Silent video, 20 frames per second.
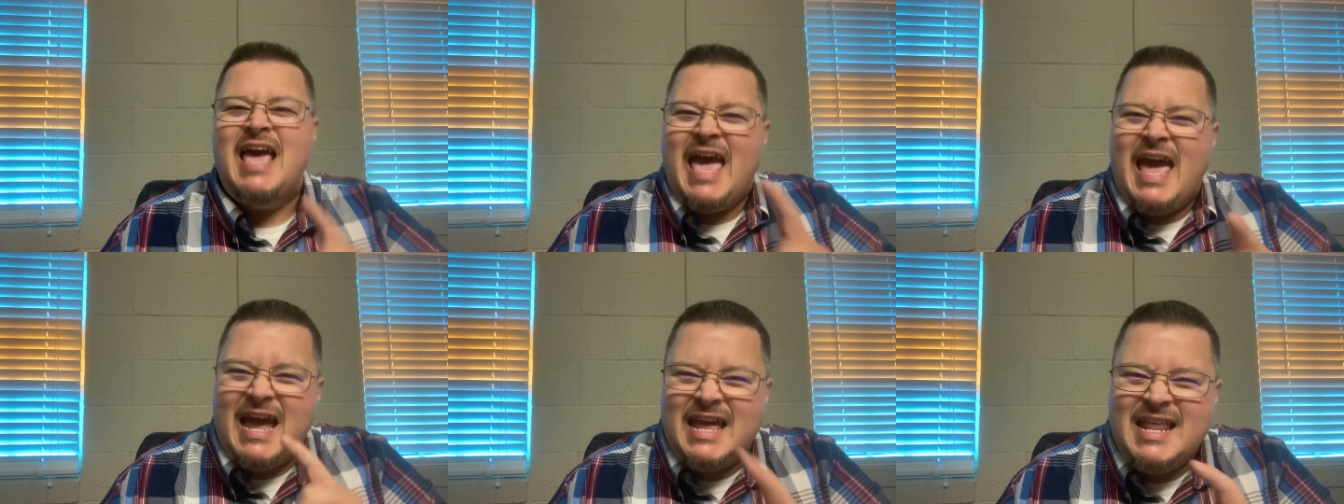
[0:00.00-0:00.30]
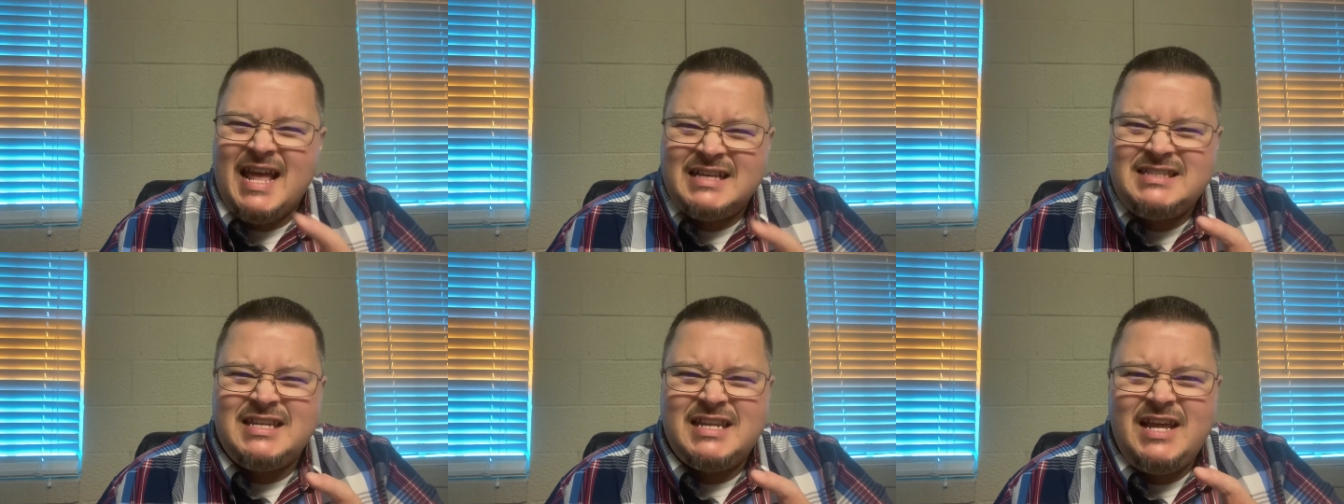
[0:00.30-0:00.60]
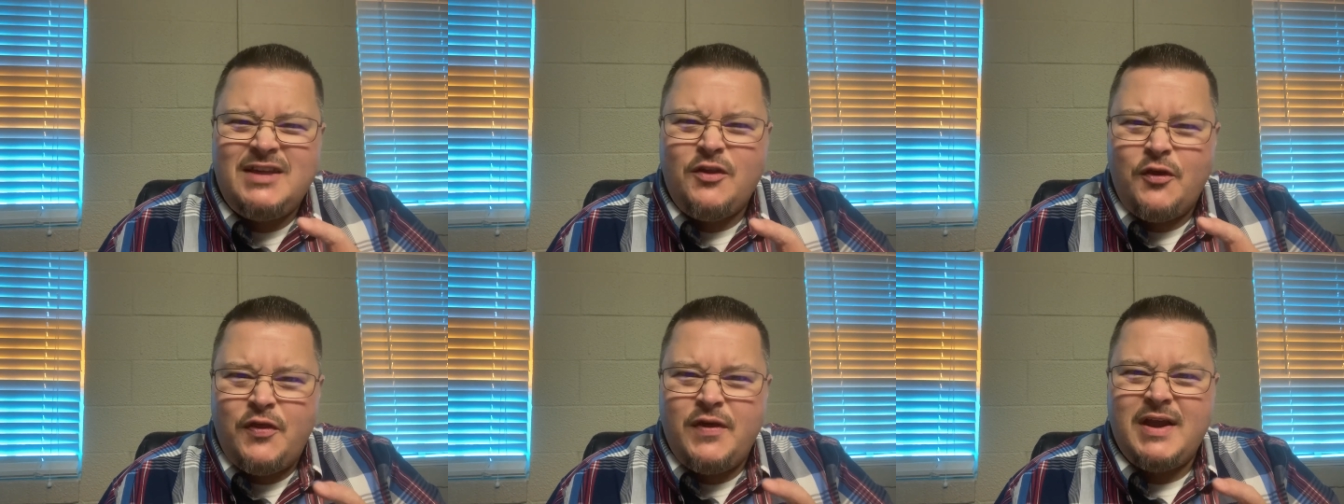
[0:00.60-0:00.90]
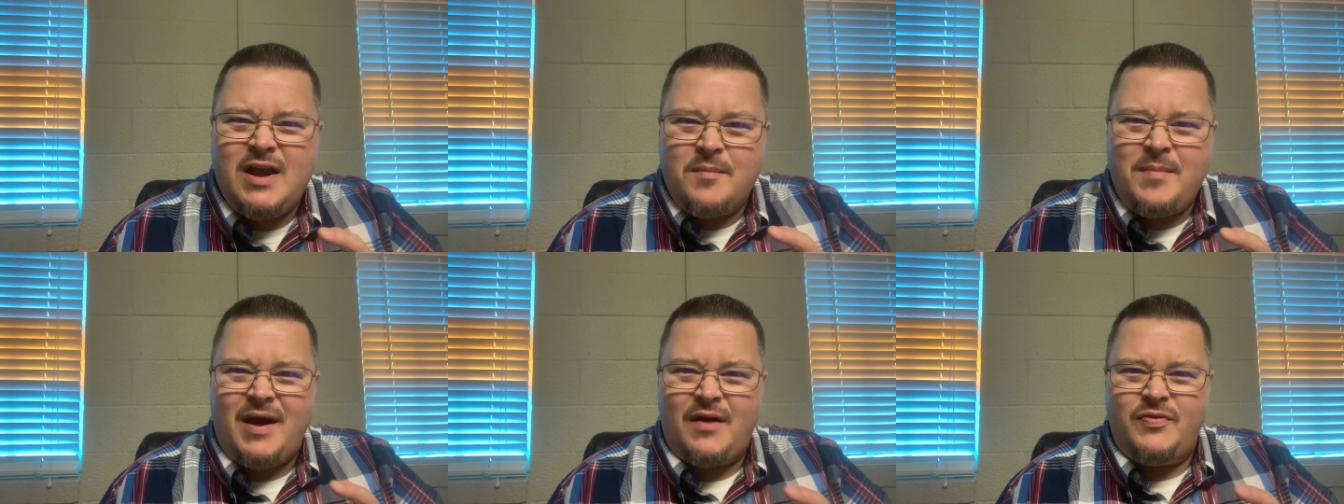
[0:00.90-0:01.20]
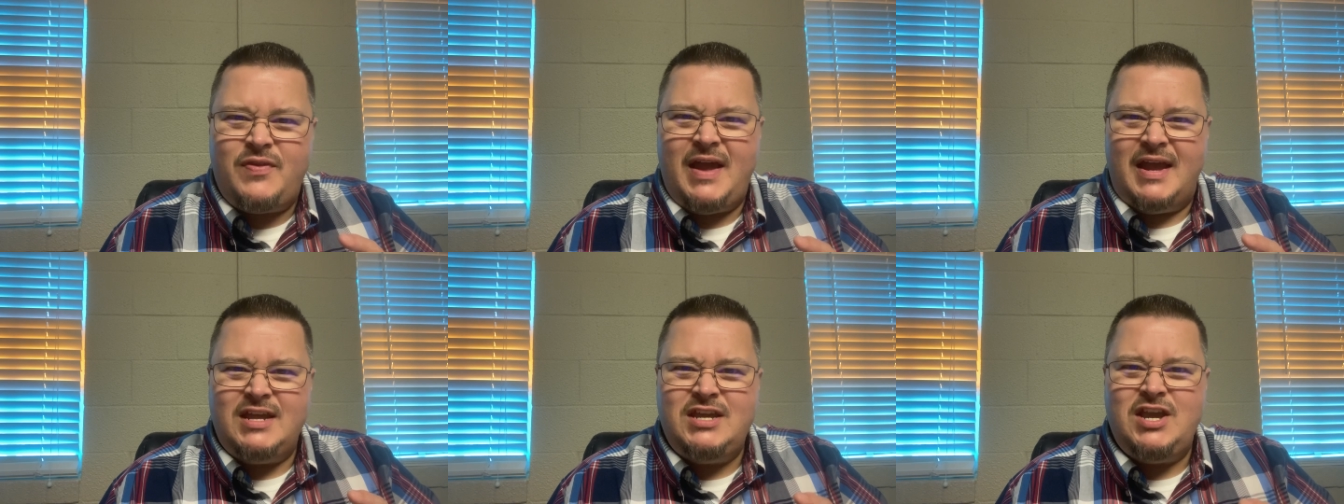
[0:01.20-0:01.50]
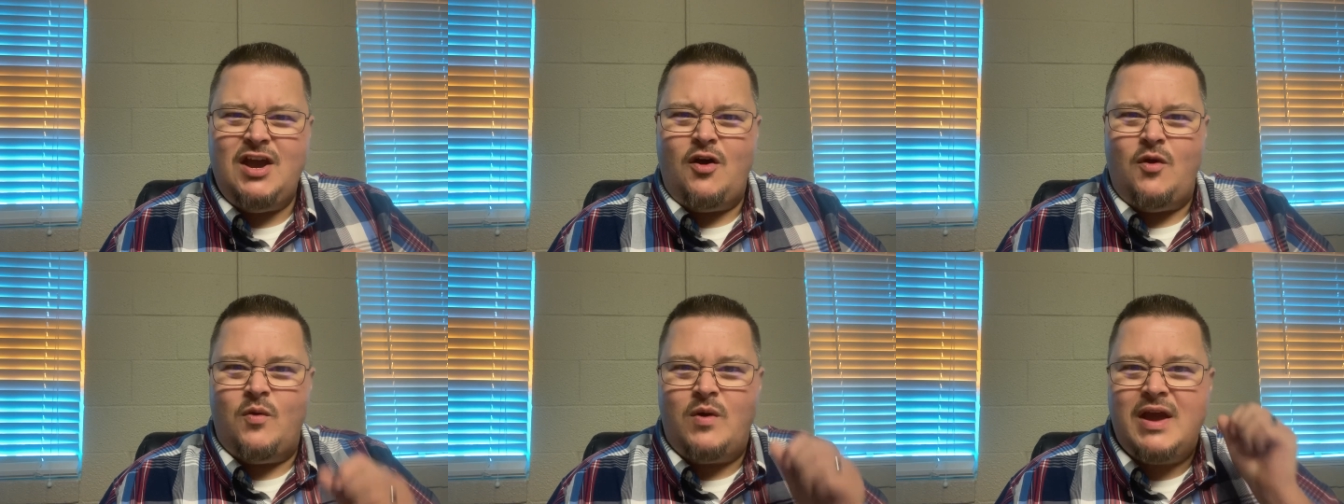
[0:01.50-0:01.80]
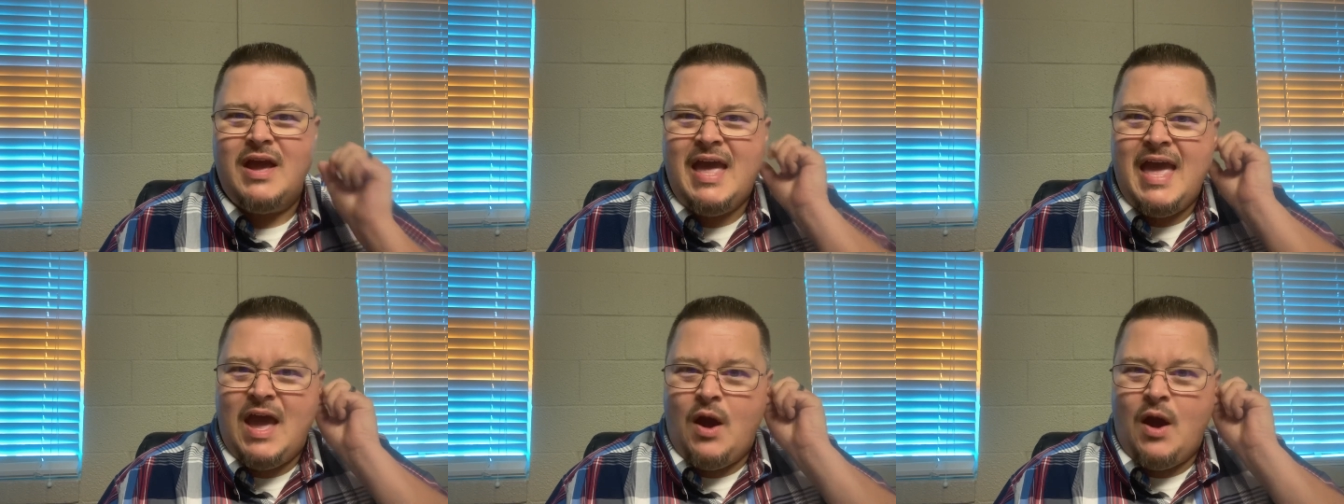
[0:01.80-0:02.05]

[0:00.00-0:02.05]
And that's another thing about that yoke.